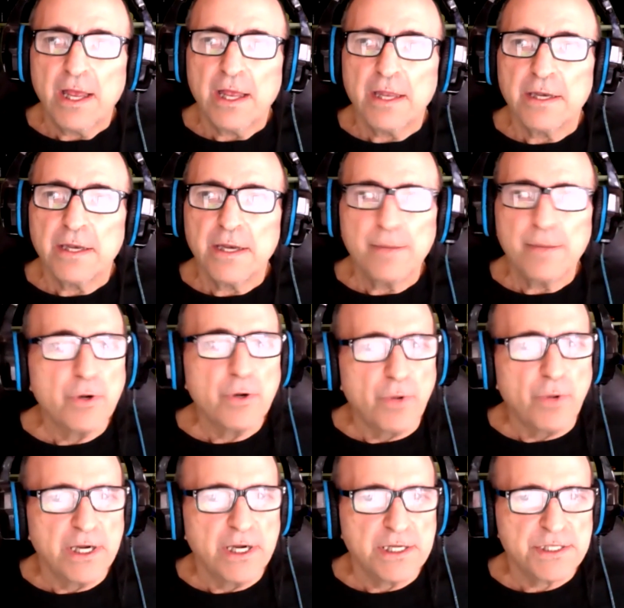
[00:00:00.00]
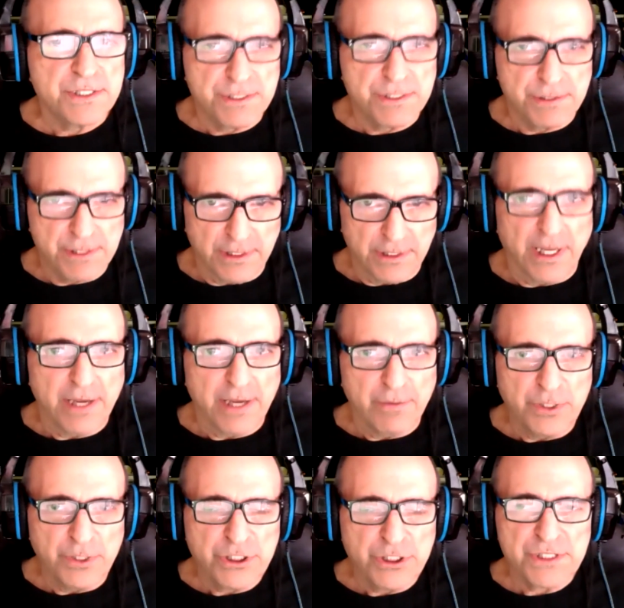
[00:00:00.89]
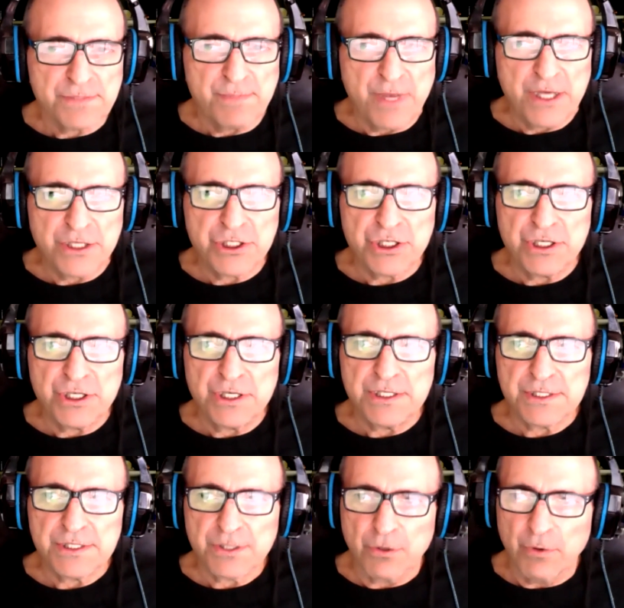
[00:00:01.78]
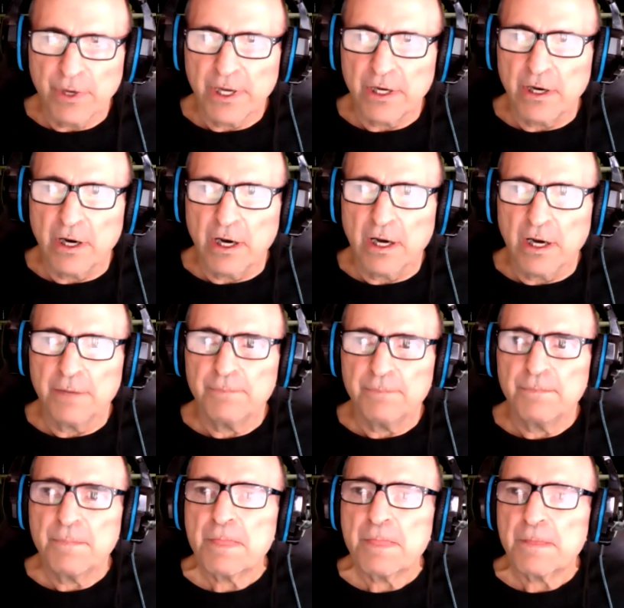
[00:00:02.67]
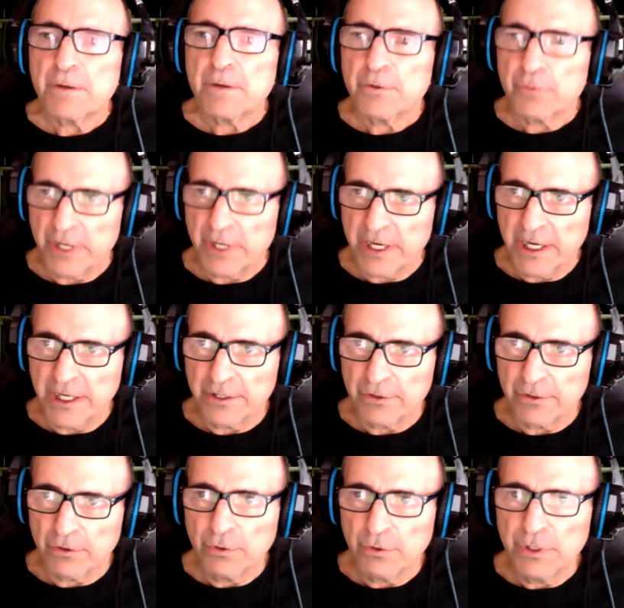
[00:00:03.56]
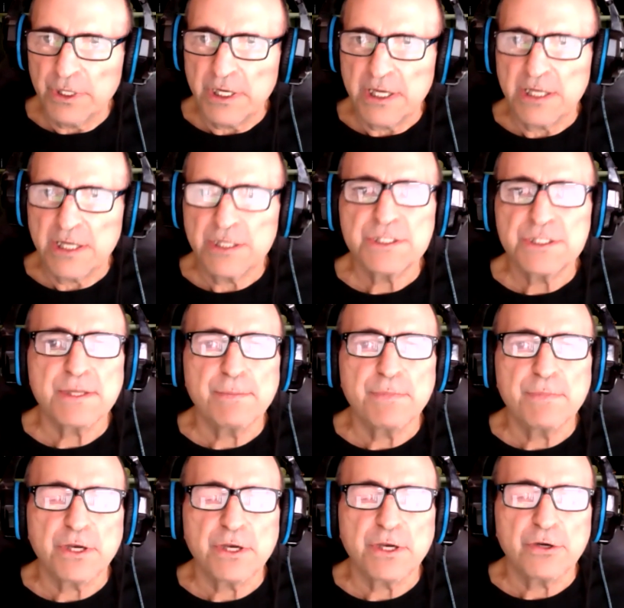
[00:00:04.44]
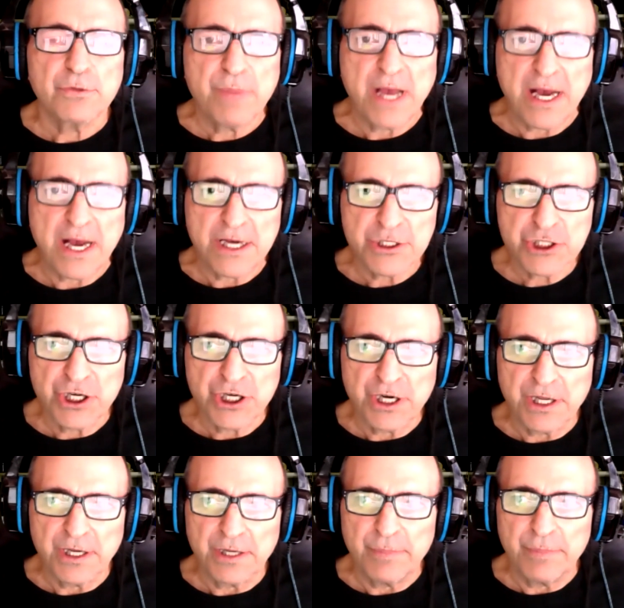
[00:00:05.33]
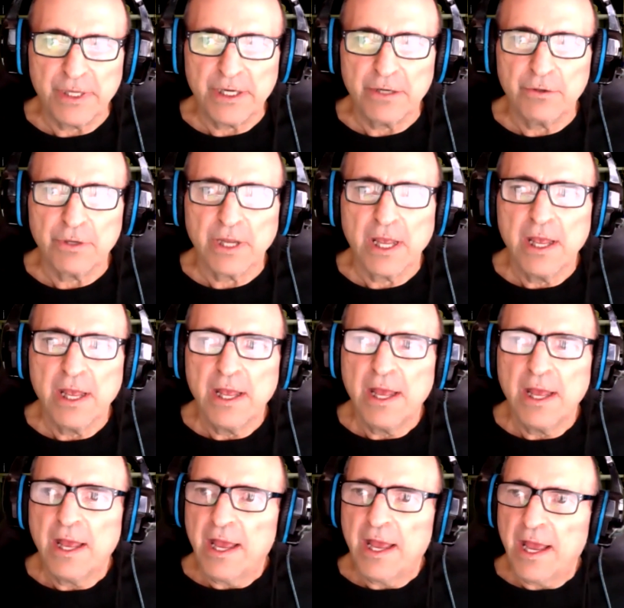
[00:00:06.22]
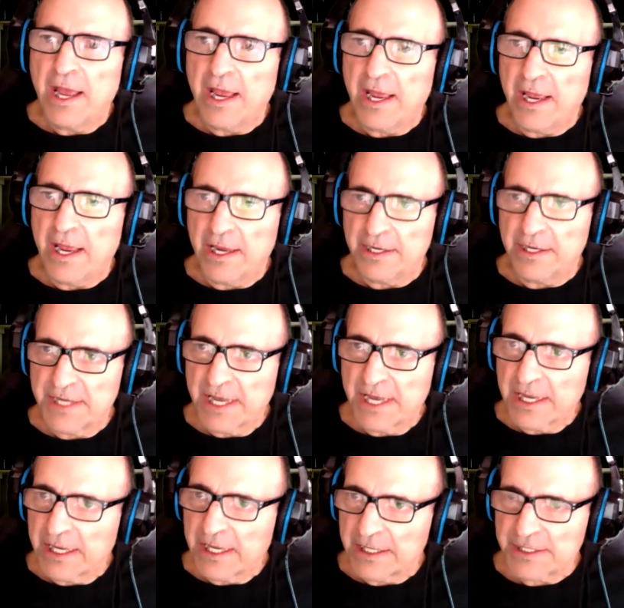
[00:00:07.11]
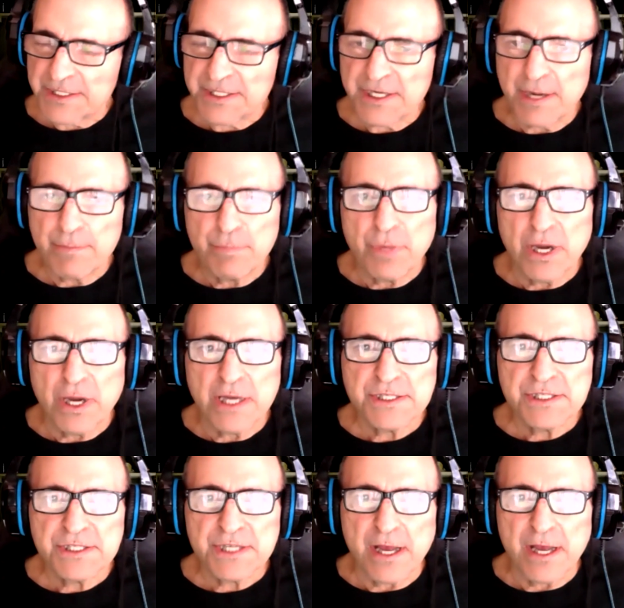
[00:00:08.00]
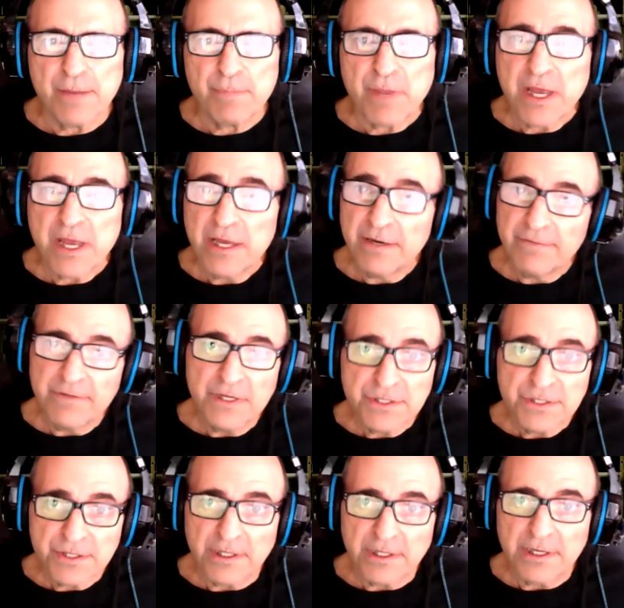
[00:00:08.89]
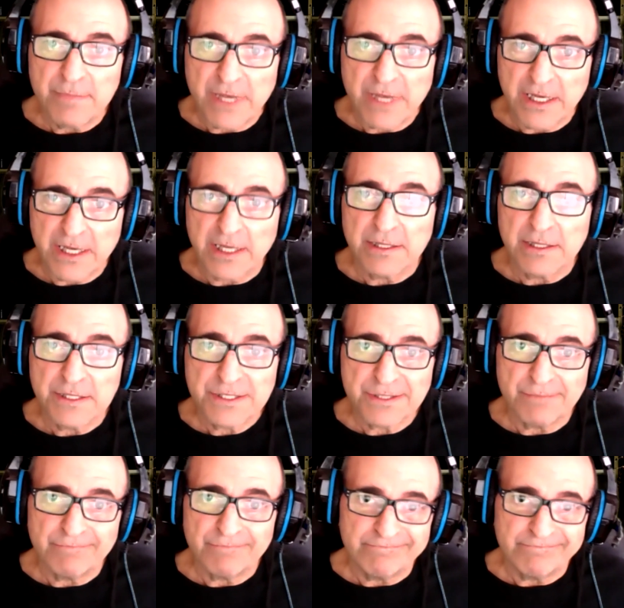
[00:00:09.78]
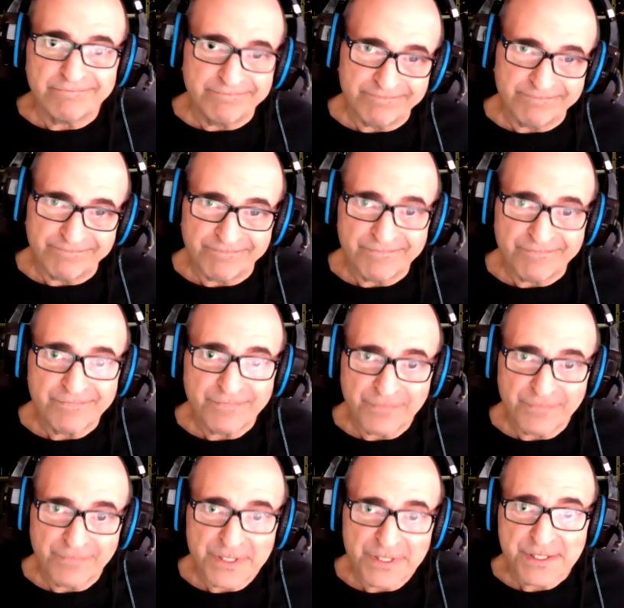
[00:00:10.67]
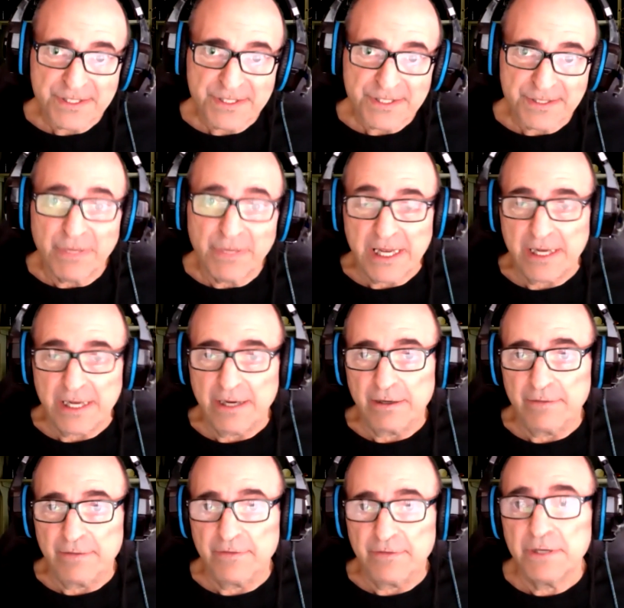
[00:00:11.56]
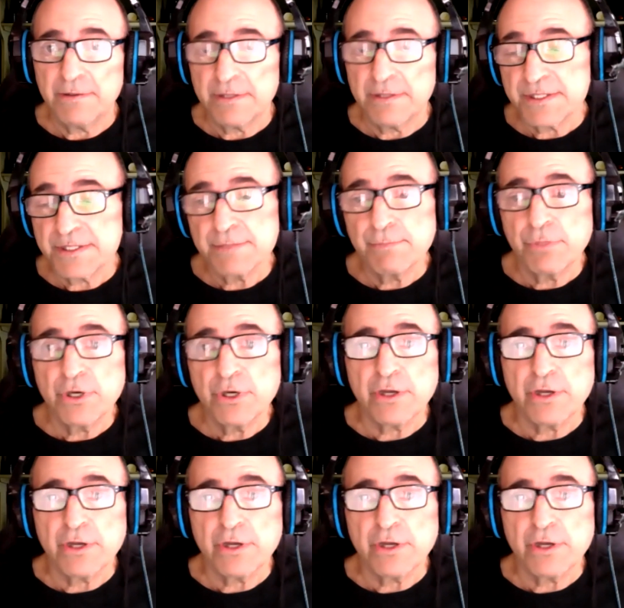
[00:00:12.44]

number one is like we just mentioned is going on creating your own niche something you're passionate about and taking it step by step and eventually making some some money out of it and some pretty